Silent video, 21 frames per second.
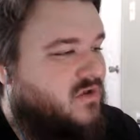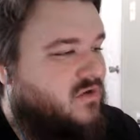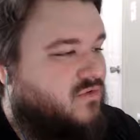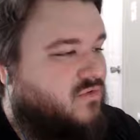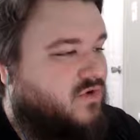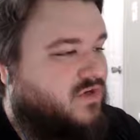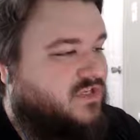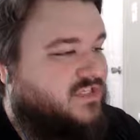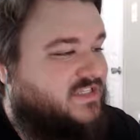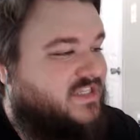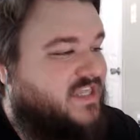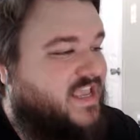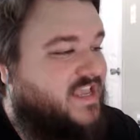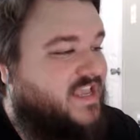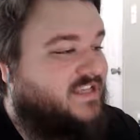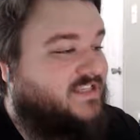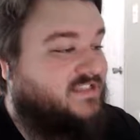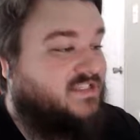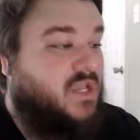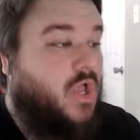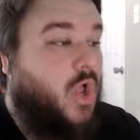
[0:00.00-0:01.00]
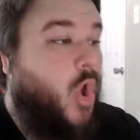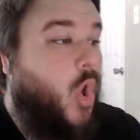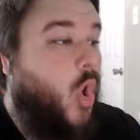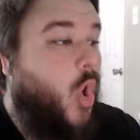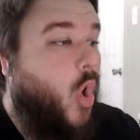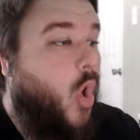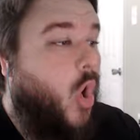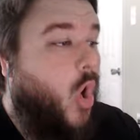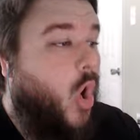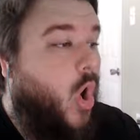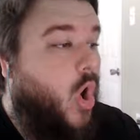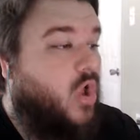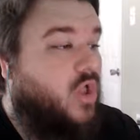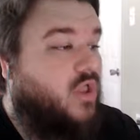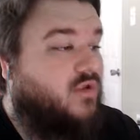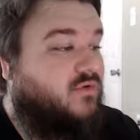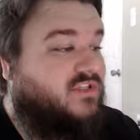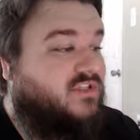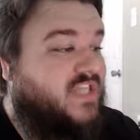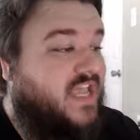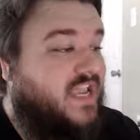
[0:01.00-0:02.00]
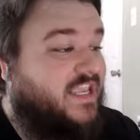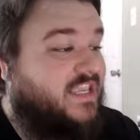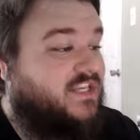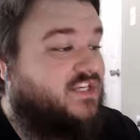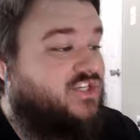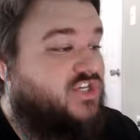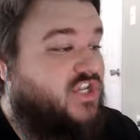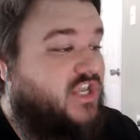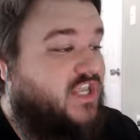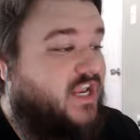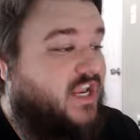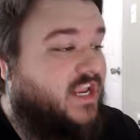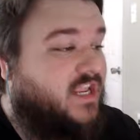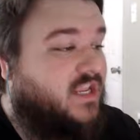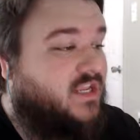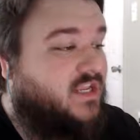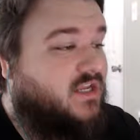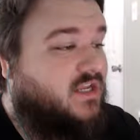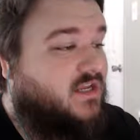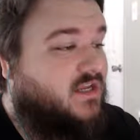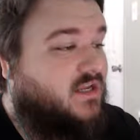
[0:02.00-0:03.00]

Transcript: What's this? Was that kid cheating?